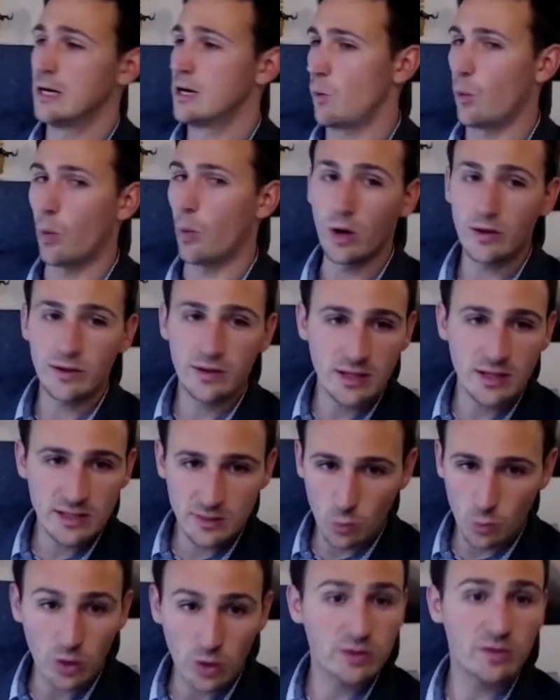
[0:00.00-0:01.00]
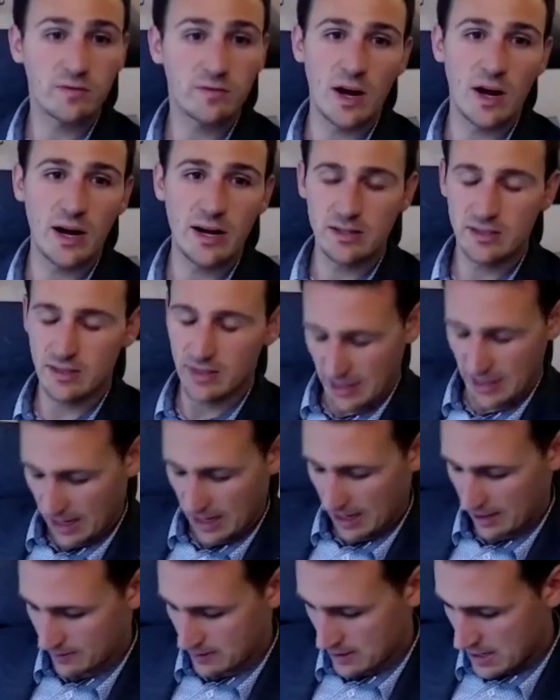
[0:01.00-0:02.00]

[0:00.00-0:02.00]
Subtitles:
What defines that?